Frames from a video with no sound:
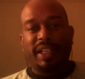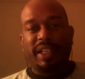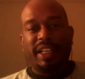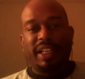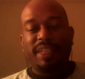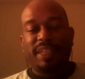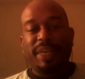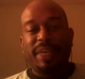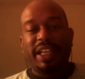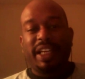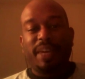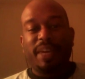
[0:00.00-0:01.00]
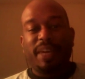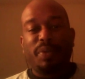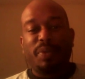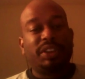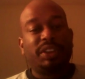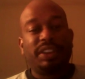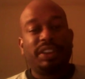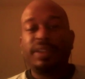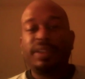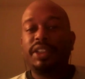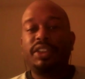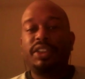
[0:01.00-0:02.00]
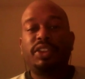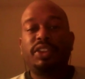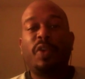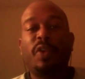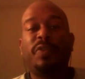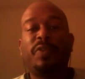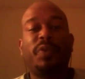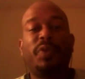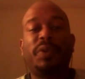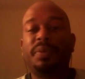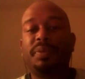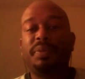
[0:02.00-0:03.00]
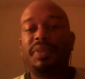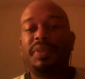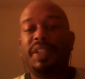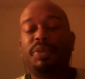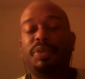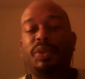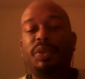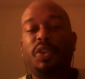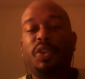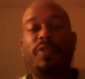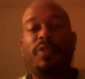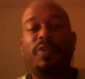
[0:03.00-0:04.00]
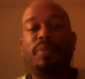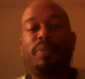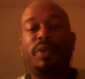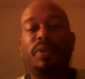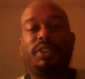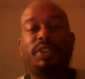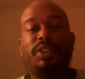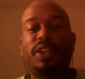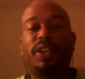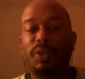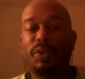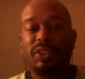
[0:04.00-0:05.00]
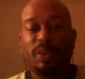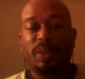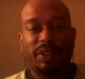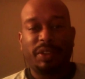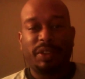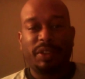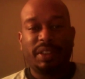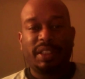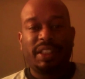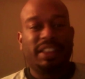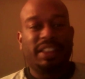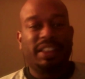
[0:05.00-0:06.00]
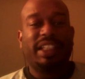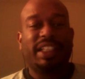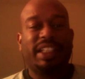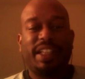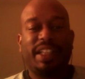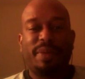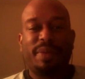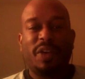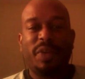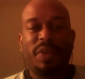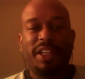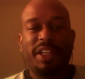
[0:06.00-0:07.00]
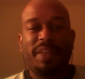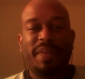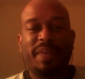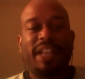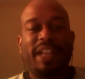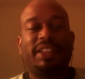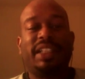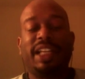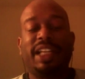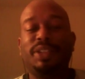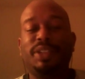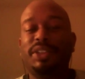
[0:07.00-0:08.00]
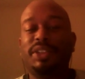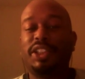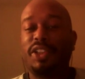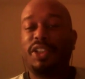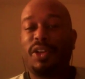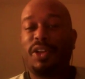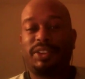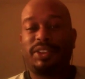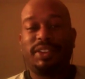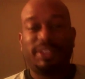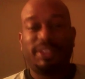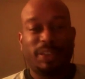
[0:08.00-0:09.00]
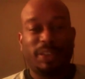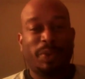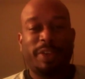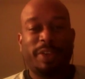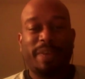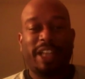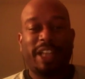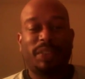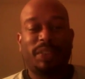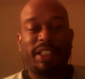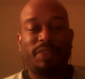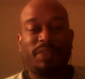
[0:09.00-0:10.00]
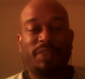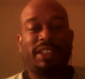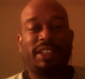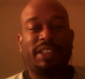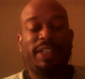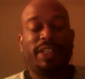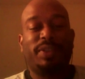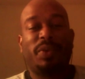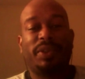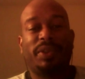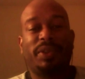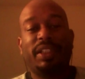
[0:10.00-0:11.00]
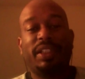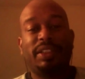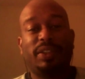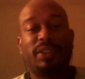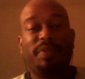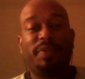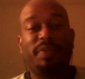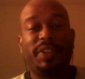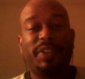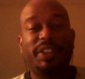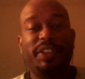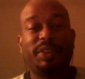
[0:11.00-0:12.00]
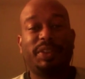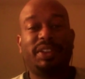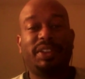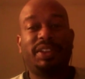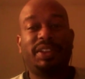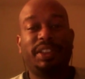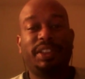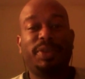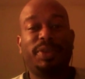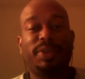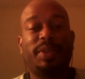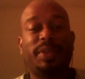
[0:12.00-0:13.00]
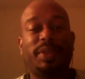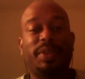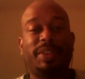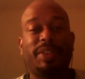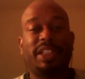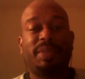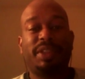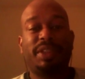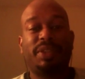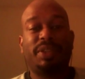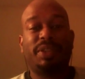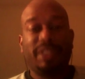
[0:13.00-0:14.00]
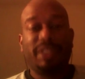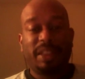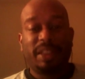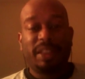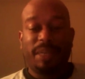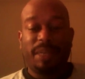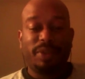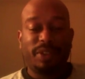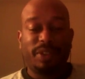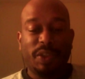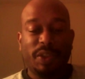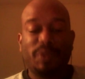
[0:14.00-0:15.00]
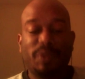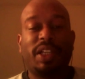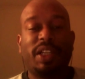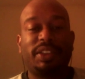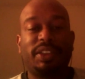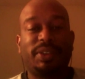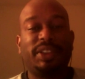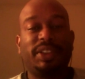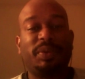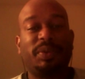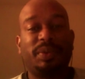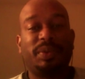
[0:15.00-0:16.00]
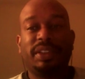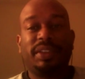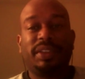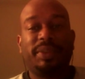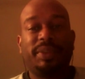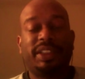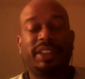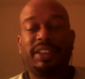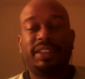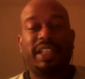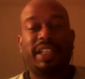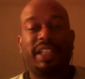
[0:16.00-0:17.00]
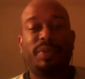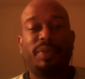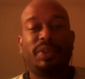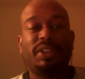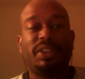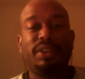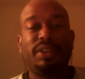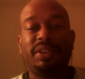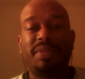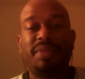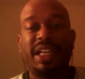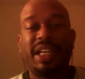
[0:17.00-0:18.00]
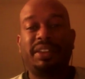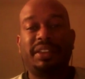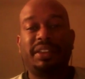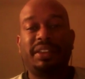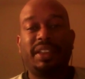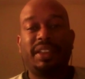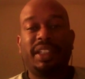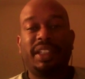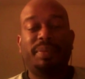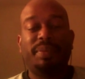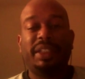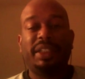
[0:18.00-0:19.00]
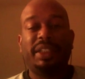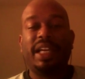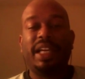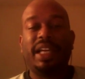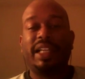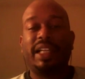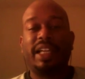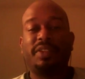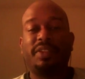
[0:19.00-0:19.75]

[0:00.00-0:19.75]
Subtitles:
They can make Ambrose literally go for him, going for broke to try to hurt someone, not caring about winning the match. And that usually costs someone a match when that's the angle they work. So I'm very interested to hear your theories. Comment down below. But I'm going to go with Rollins on this one, because Ambrose can lose the match. He can beat the heck out of him.